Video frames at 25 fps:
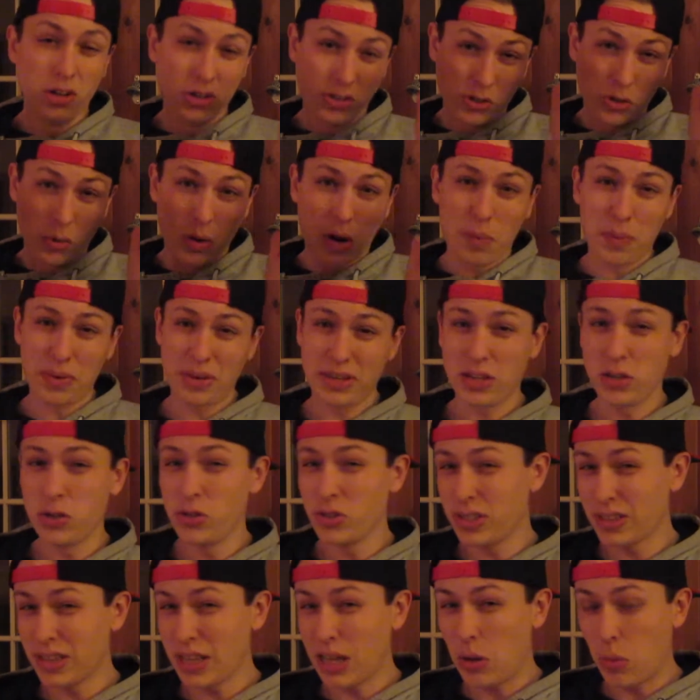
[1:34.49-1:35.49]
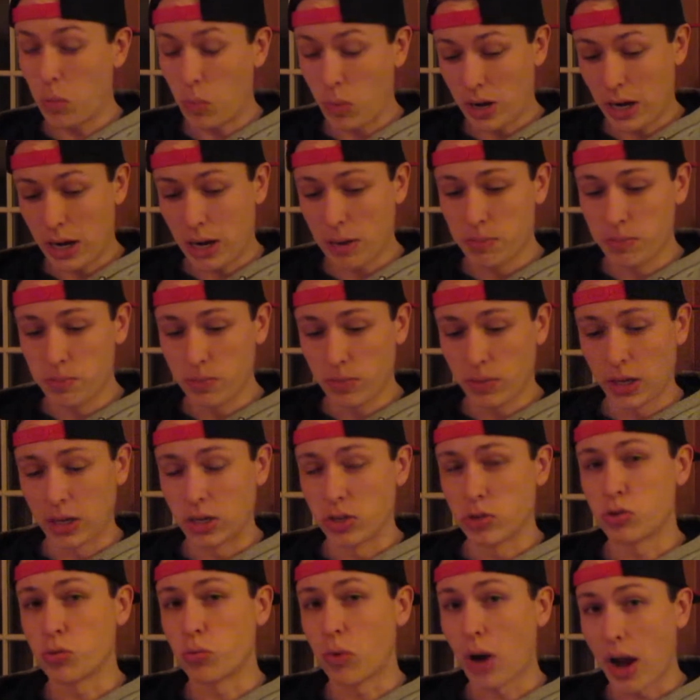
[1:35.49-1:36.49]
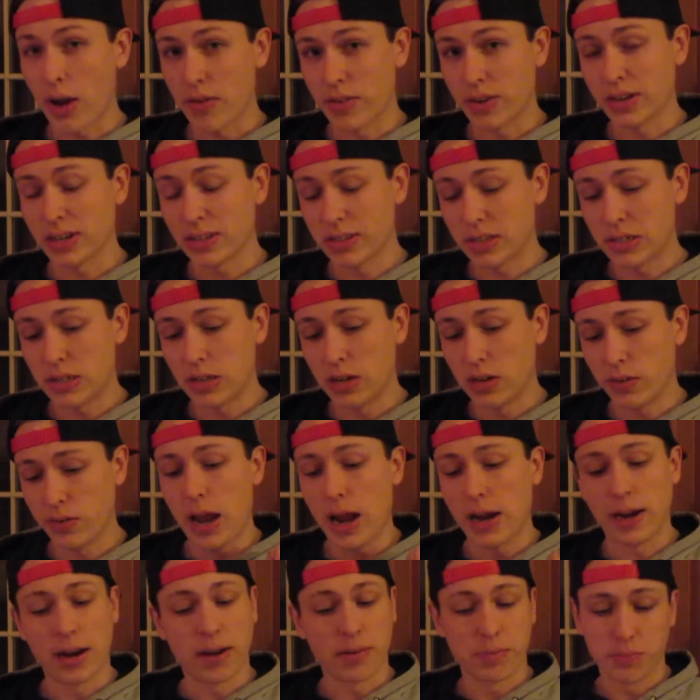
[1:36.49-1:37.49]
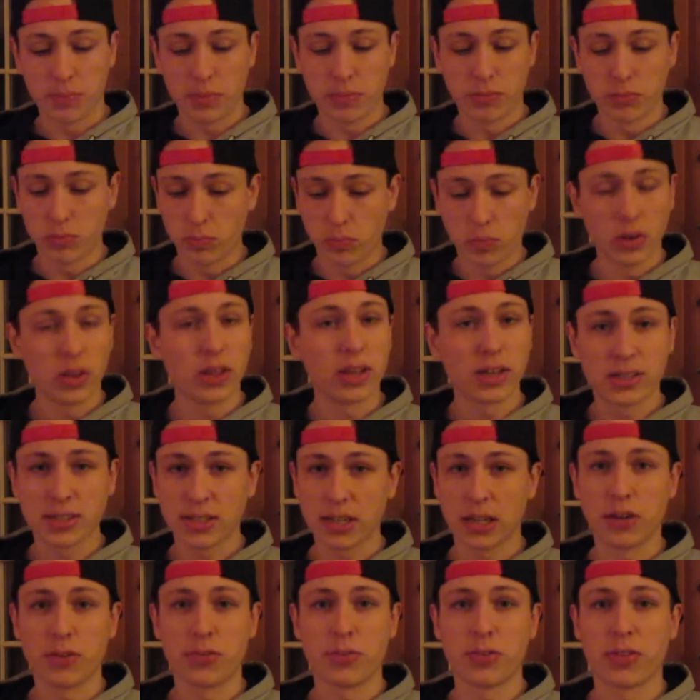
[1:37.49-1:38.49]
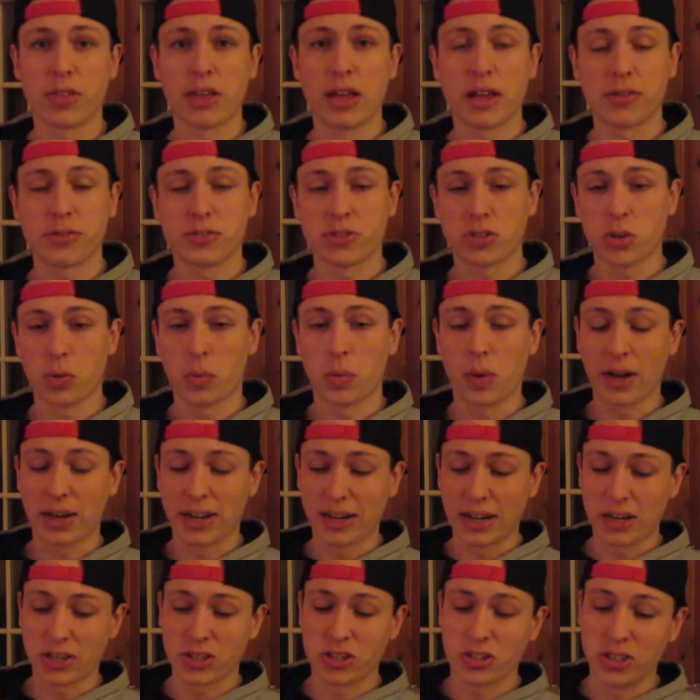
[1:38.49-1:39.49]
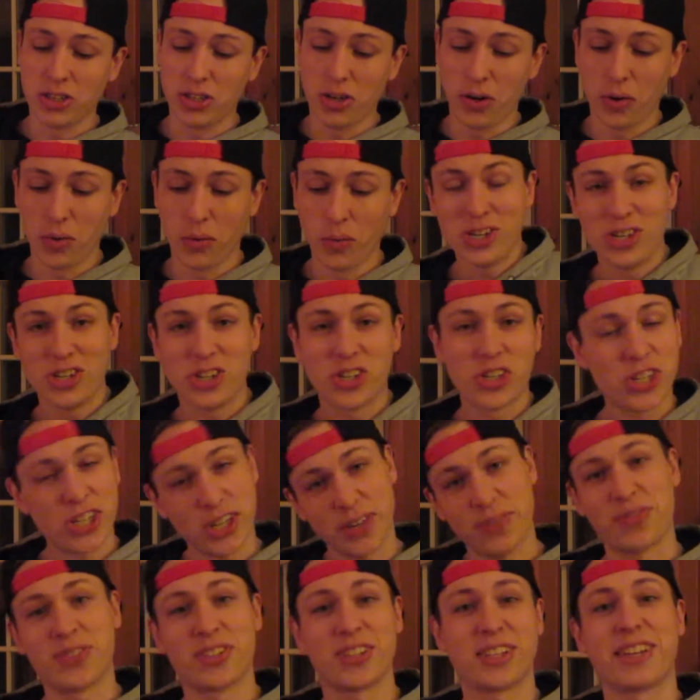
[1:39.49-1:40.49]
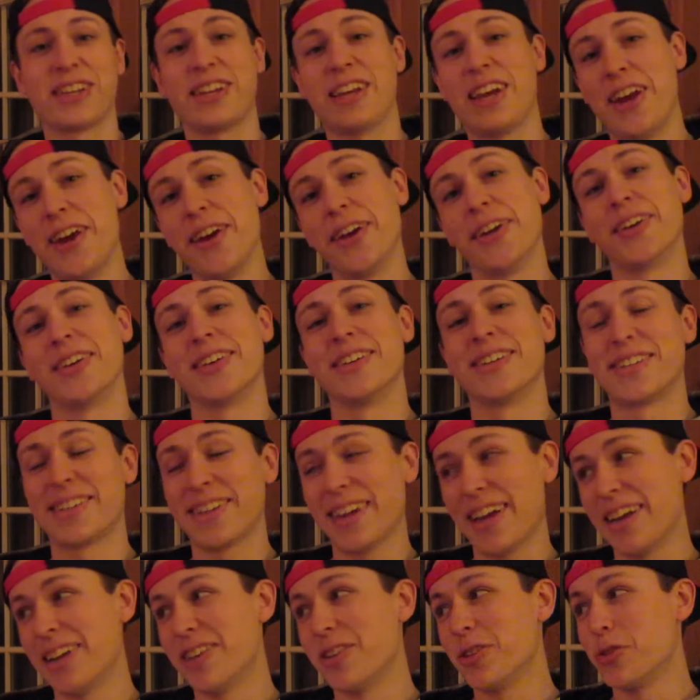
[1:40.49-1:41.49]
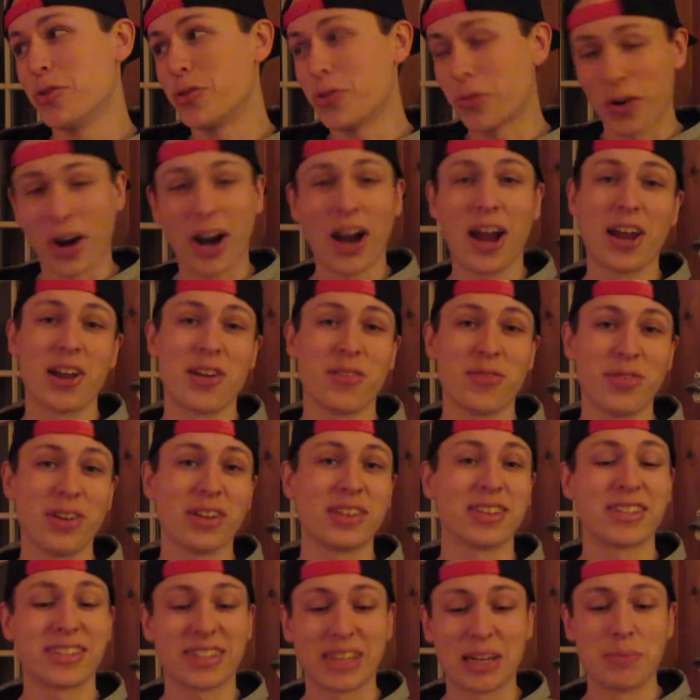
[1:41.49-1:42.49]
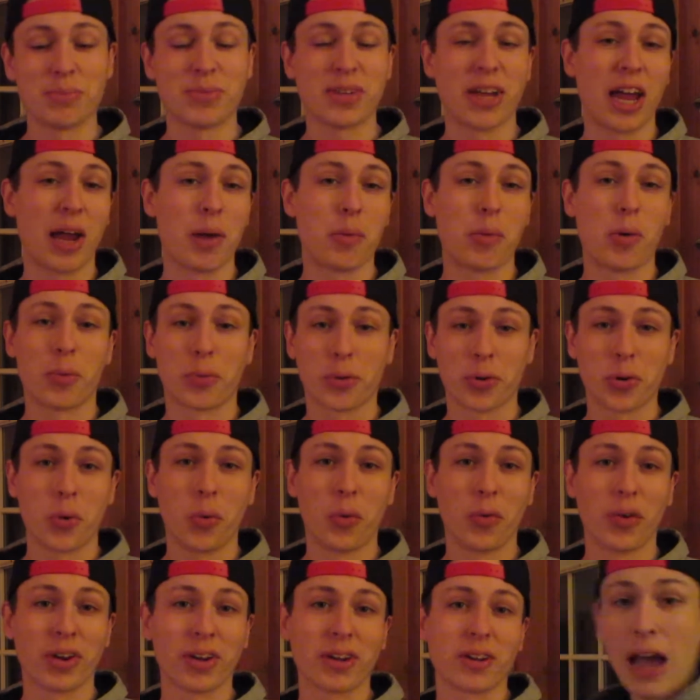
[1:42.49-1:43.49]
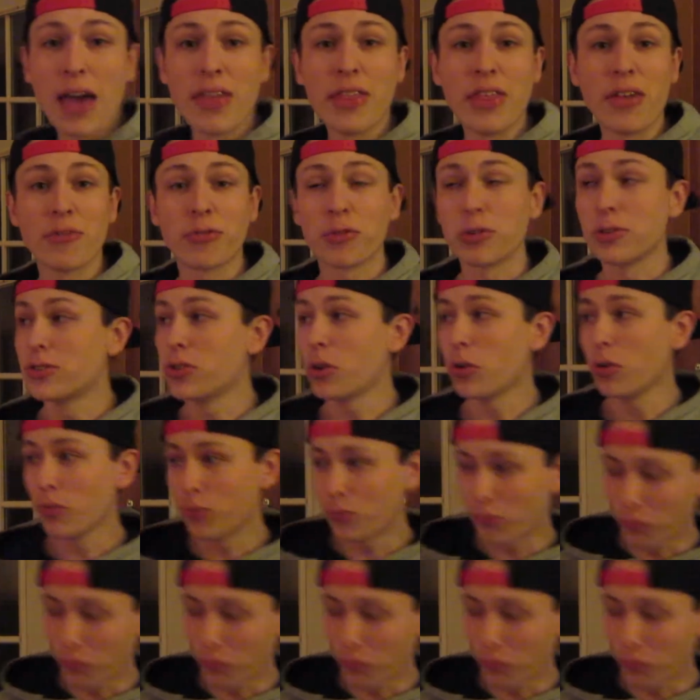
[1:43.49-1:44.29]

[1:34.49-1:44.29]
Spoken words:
So I'll be using that when I'm like driving and stuff, and I'm really excited for that so I can actually, shift gears and drive at the same time while recording. And then for a total of